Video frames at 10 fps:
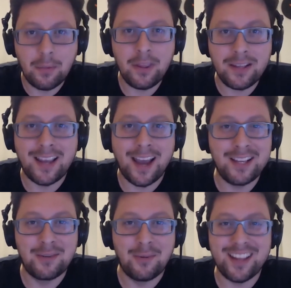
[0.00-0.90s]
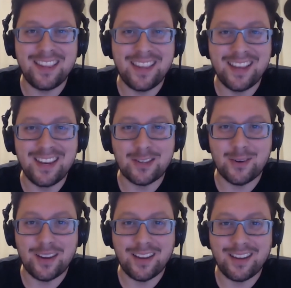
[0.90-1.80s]
some of these guys work in the
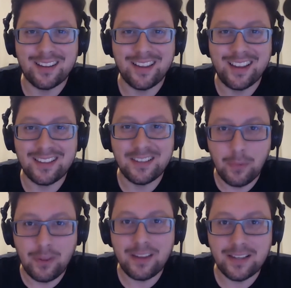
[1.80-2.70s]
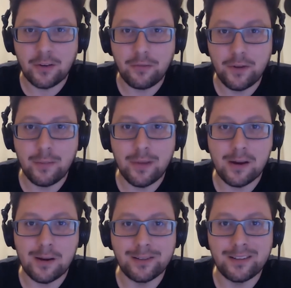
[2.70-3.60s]
industry. Like, some of these guys are
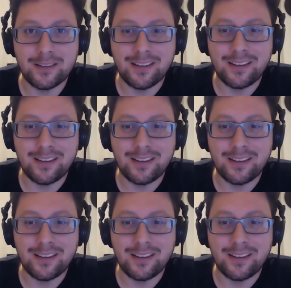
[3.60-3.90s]
filmmakers.